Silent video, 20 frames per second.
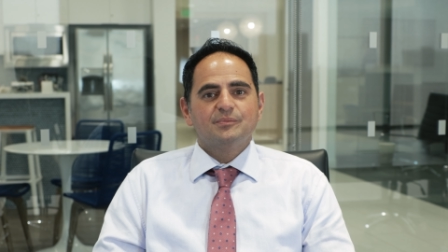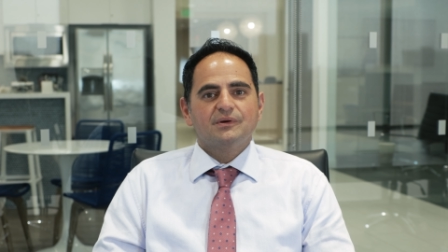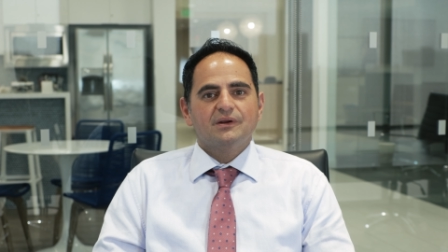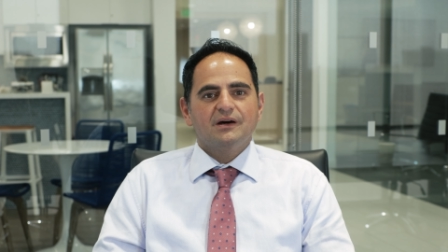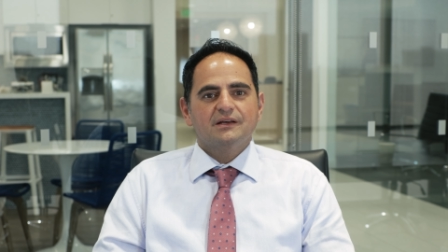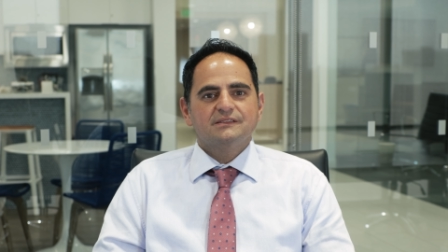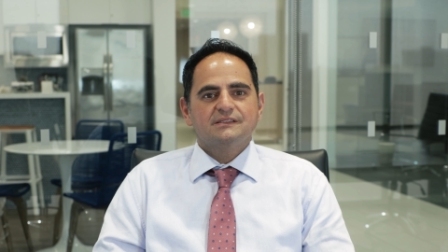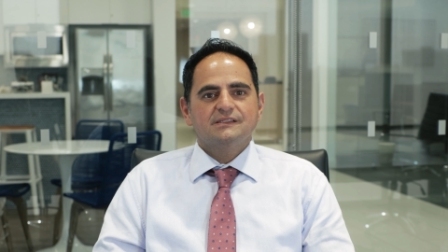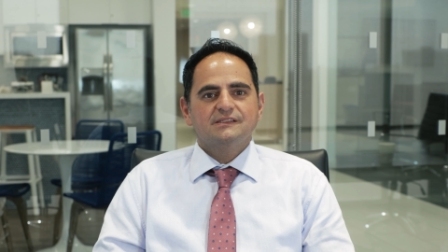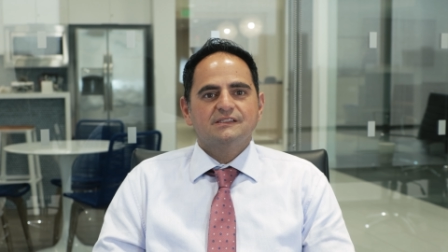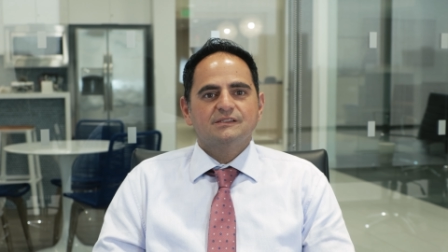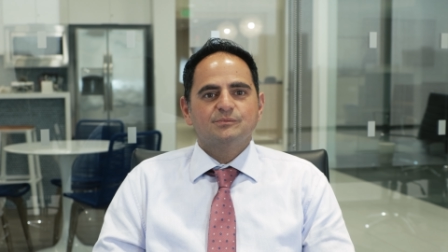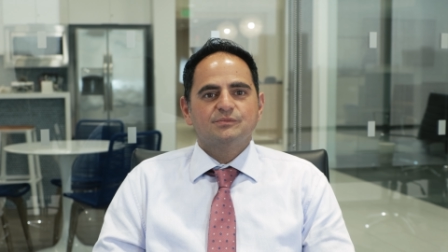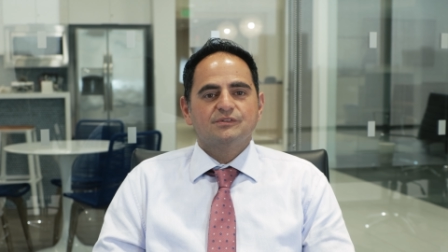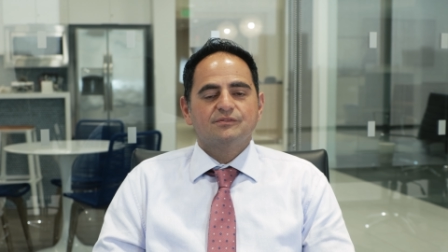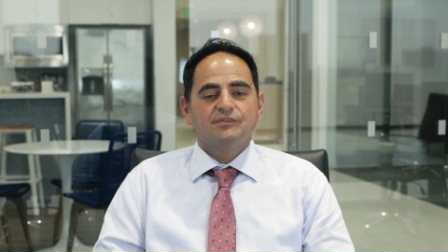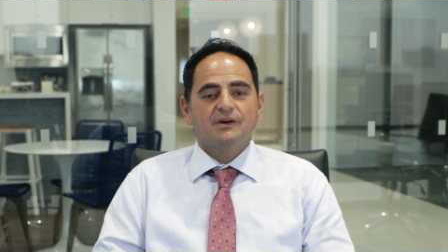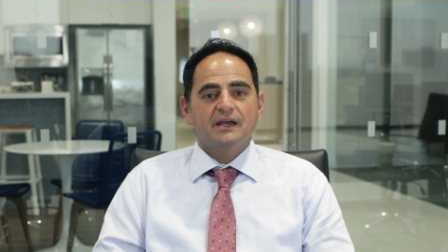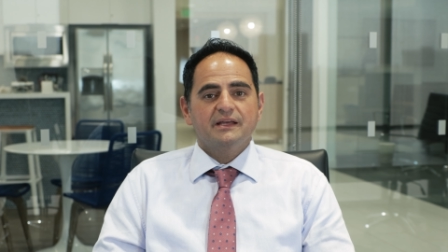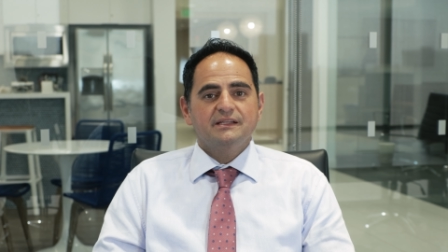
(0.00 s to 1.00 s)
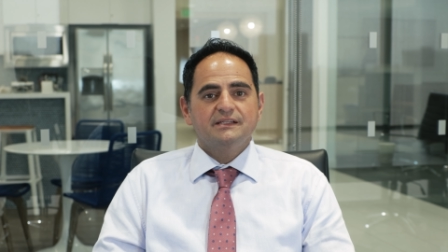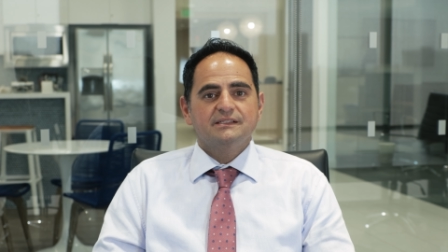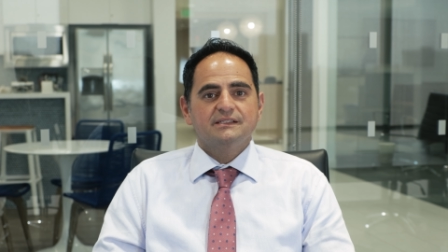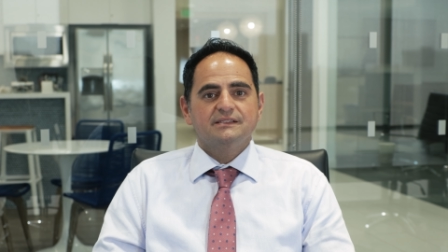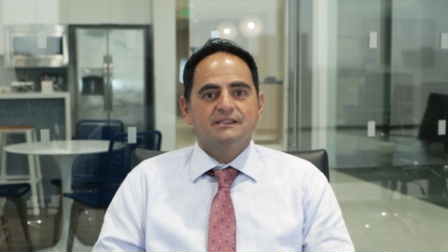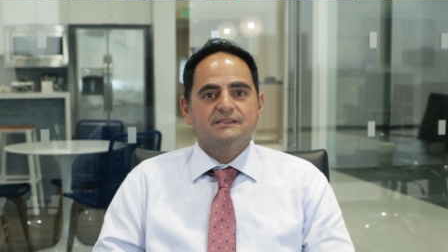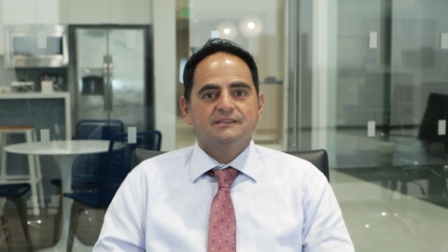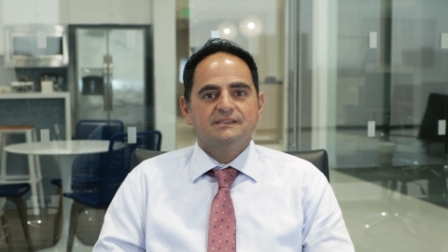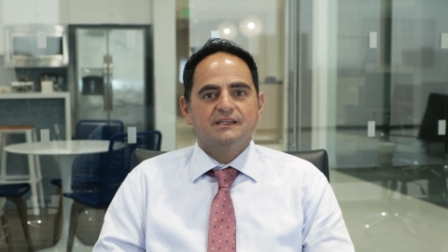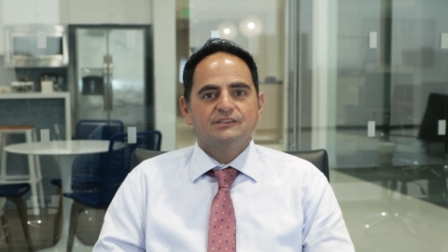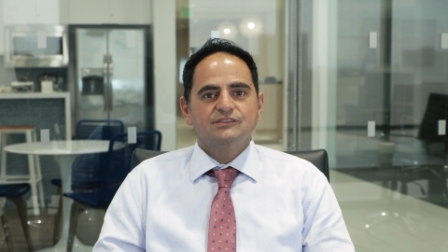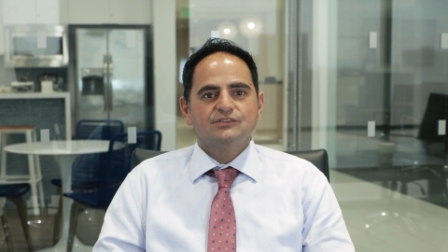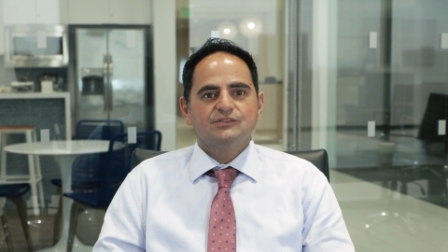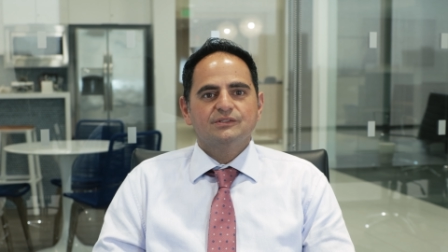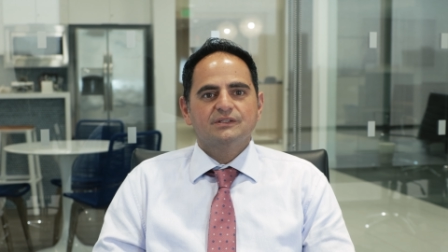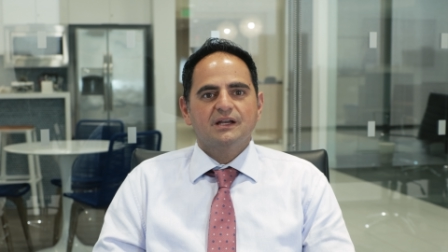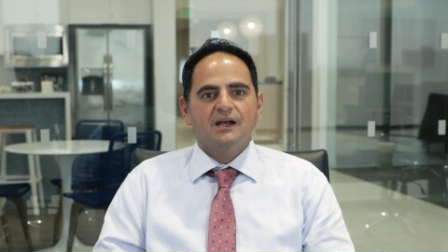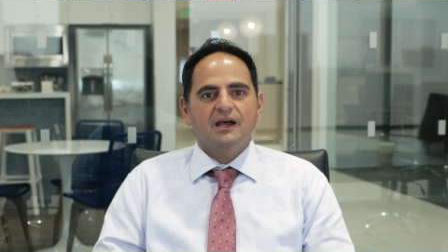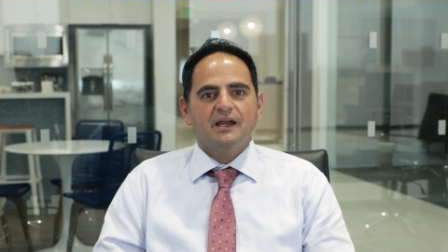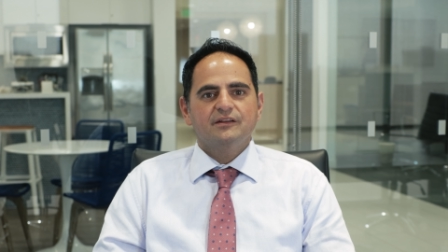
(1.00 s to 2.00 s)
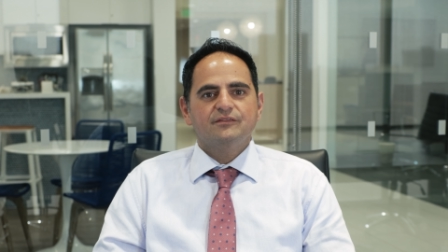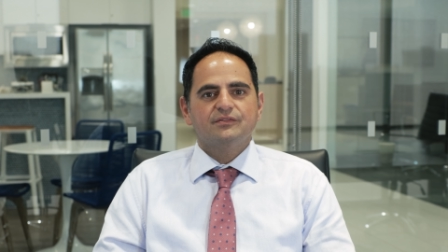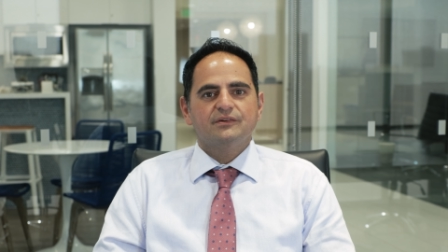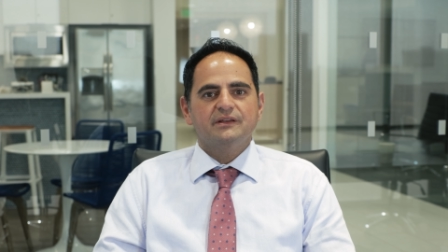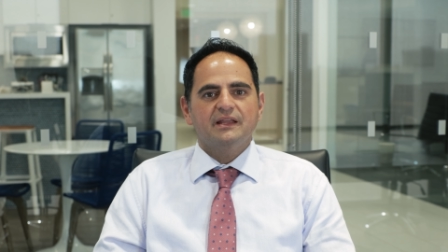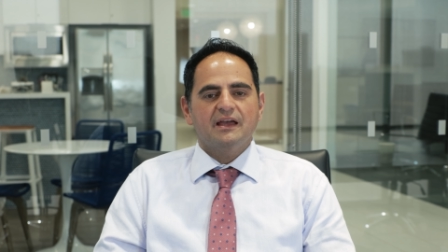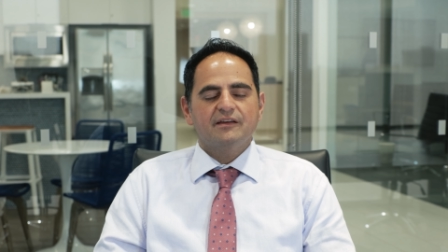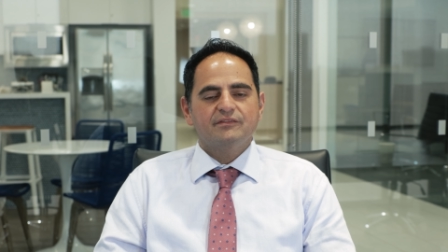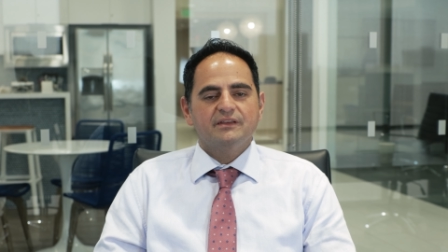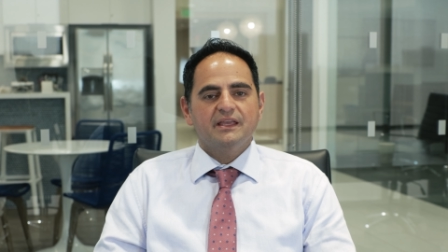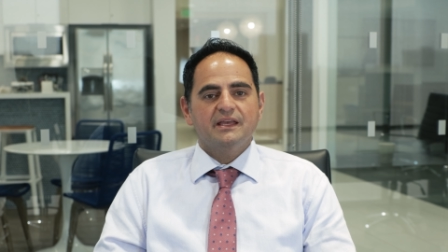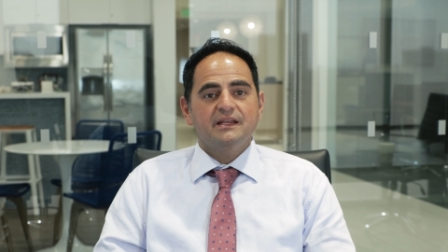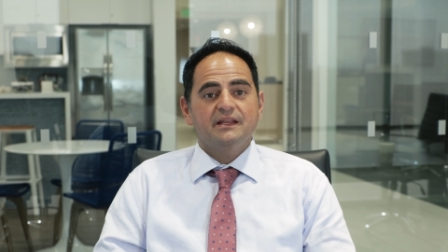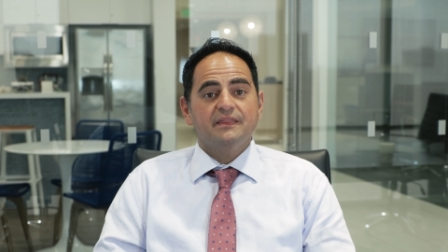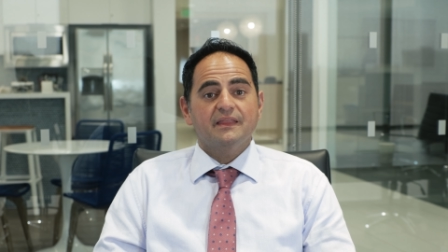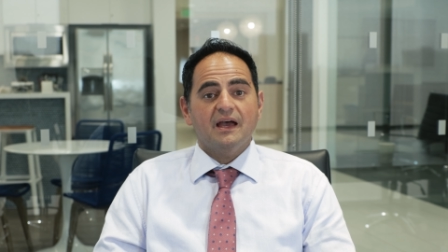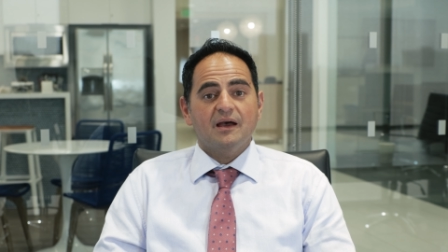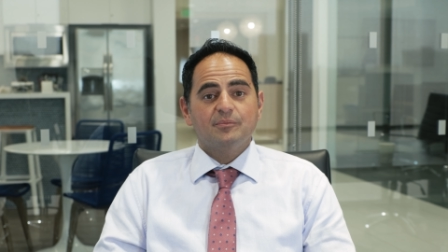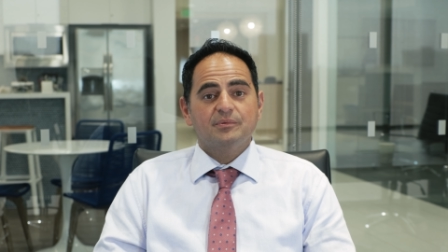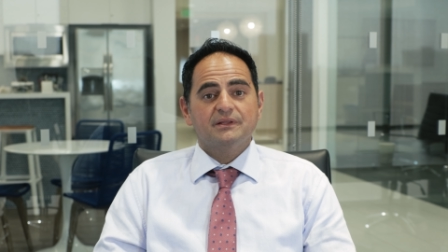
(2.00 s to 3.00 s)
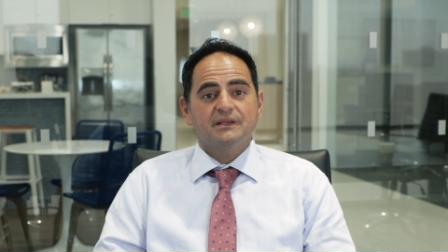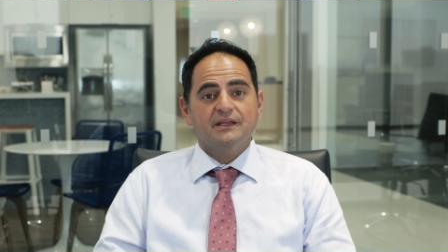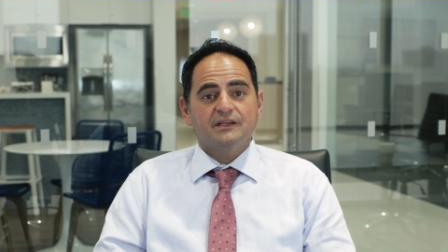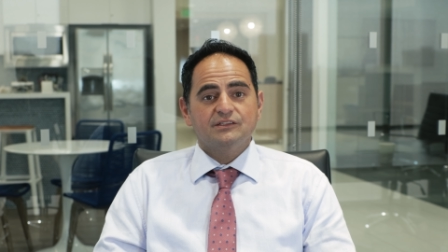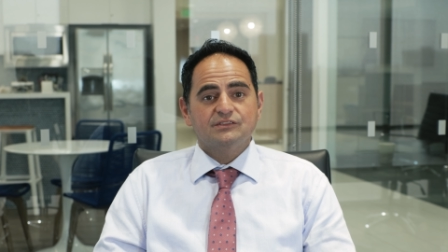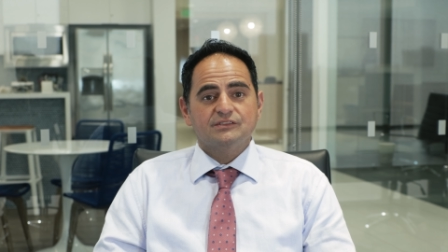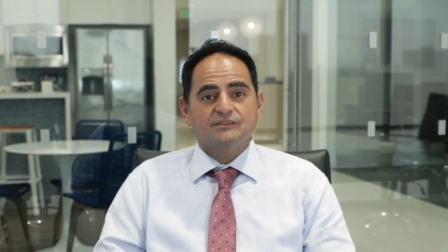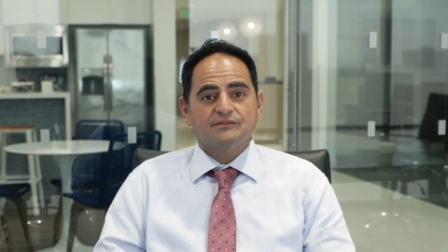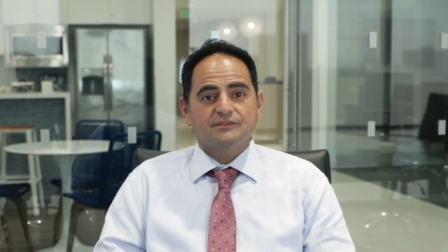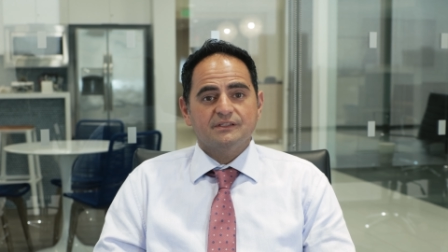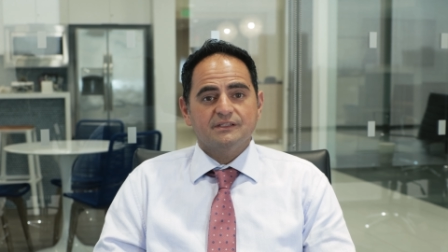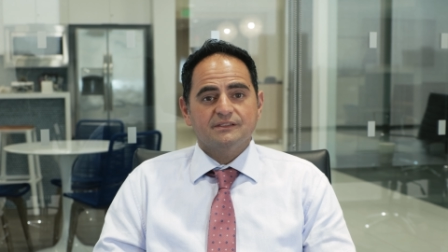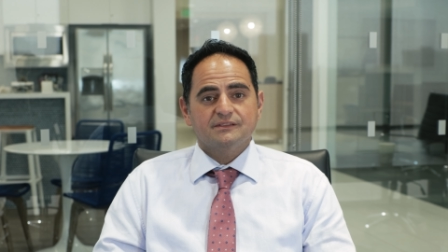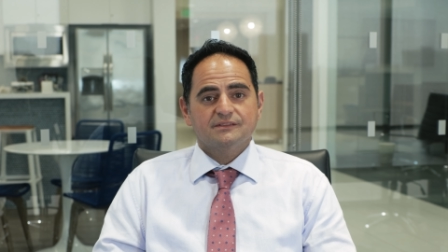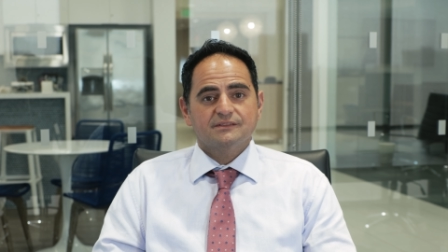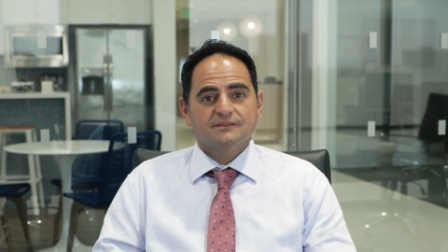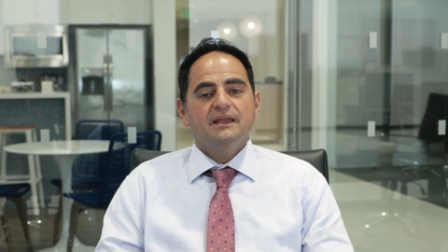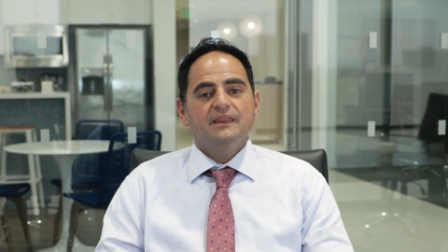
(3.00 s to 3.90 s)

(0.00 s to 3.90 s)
process and provided an essential guide for navigating the application phase.